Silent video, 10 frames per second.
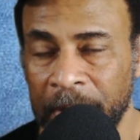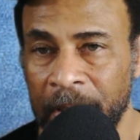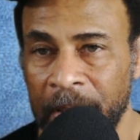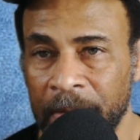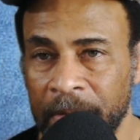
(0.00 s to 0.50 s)
but
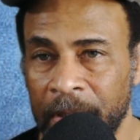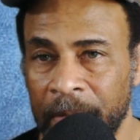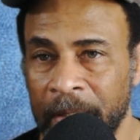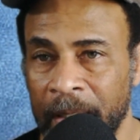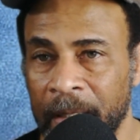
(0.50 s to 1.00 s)
then they'll tell
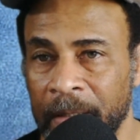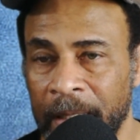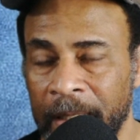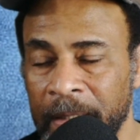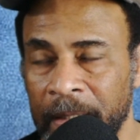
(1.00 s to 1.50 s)
me that
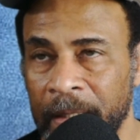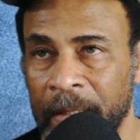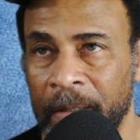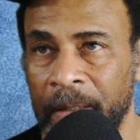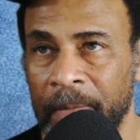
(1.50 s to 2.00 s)

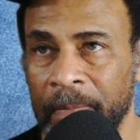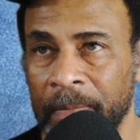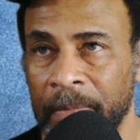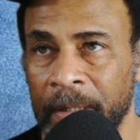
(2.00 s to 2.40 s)
the